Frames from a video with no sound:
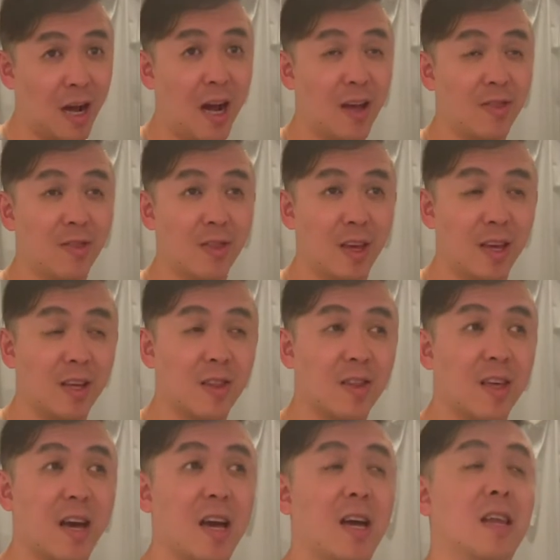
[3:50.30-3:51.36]
I think
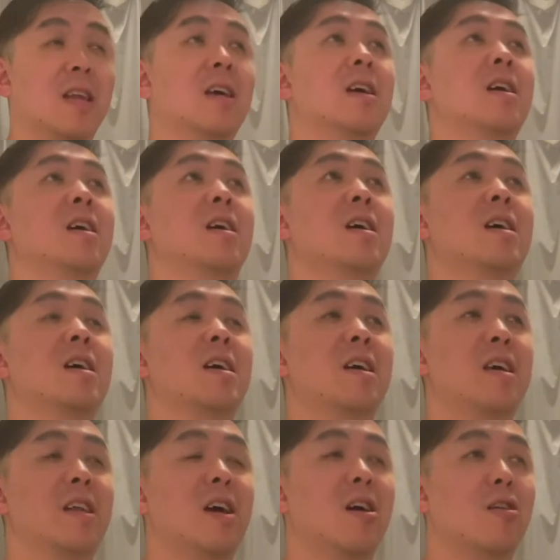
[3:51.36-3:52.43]
that
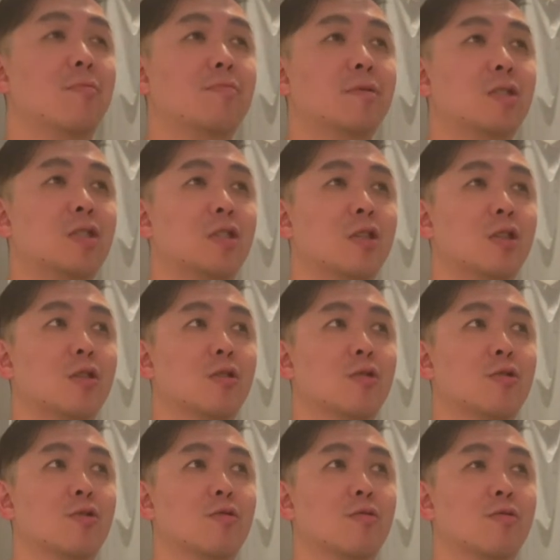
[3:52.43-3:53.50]
it helps
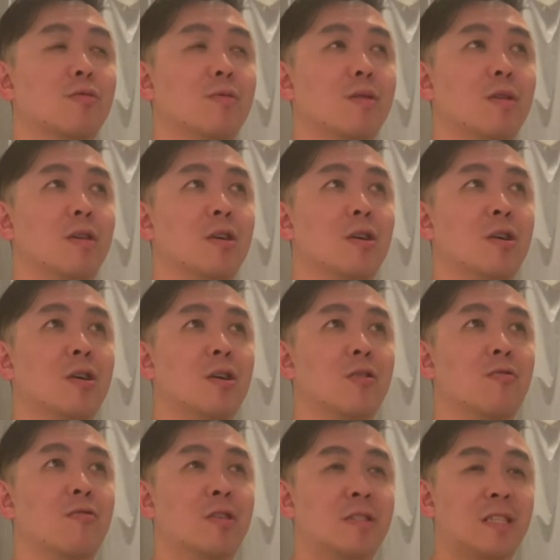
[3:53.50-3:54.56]
you
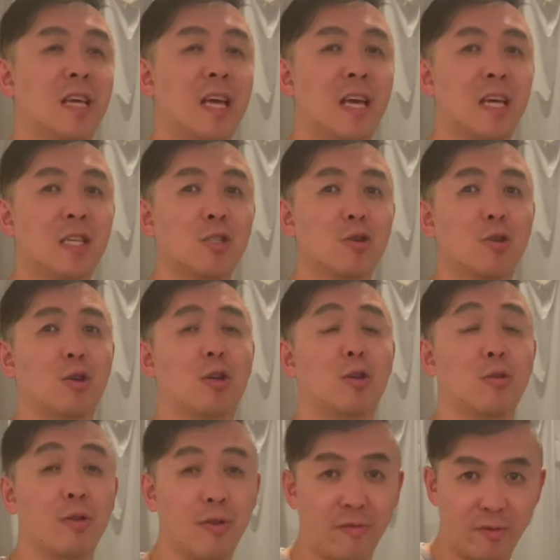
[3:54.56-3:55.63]
retain your
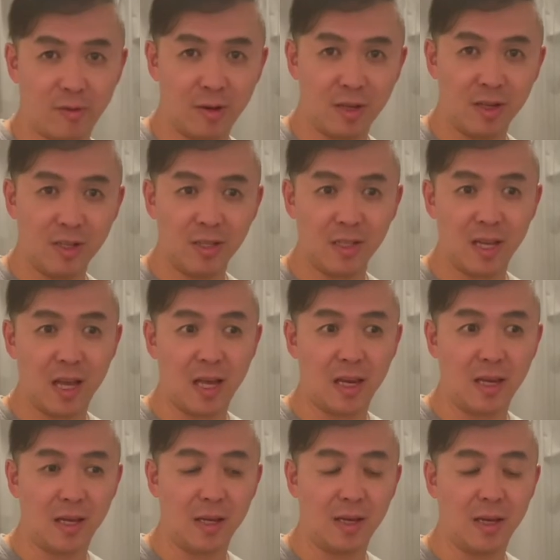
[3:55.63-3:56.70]
youthfulness and
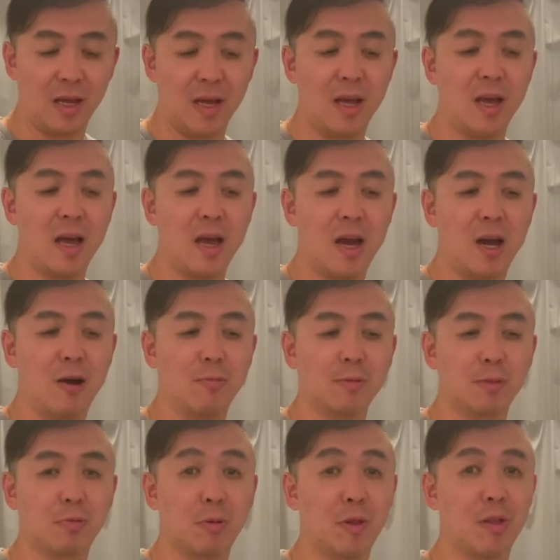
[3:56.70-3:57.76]
it
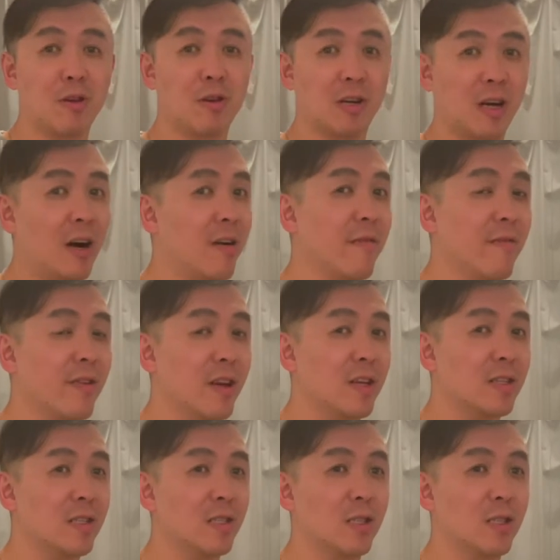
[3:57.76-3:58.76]
helps with your confidence.